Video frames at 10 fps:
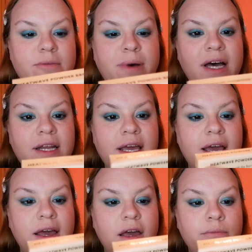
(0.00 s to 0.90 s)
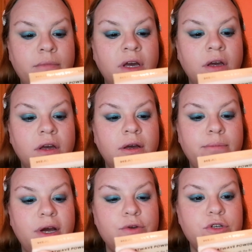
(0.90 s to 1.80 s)
the Barry M
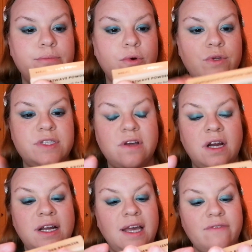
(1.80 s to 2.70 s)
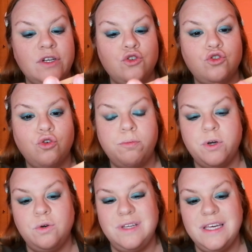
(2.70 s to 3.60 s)
powder bronzer, and I have it in
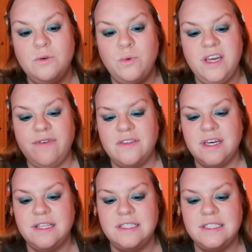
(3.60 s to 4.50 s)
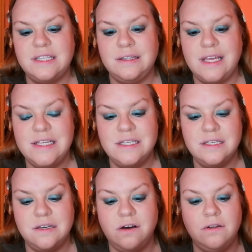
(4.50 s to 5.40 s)
Tropical Heatwave. I think this is the
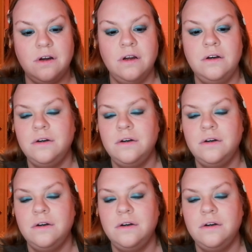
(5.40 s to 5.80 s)
lightest colour.